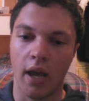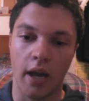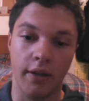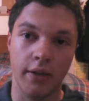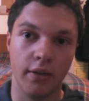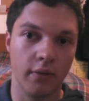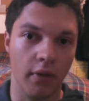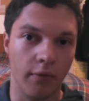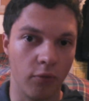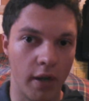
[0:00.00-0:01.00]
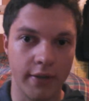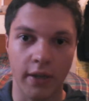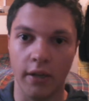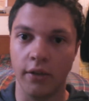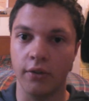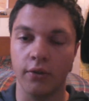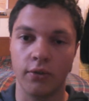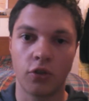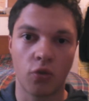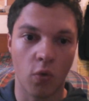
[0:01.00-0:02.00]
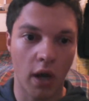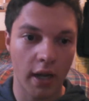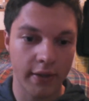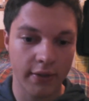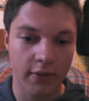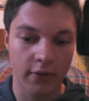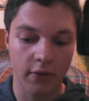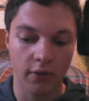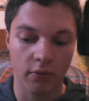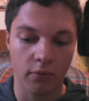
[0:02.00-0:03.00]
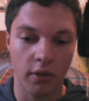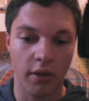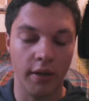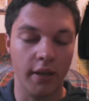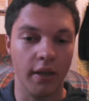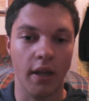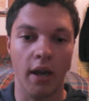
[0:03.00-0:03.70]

I didn't lift weights, I didn't do squats, really.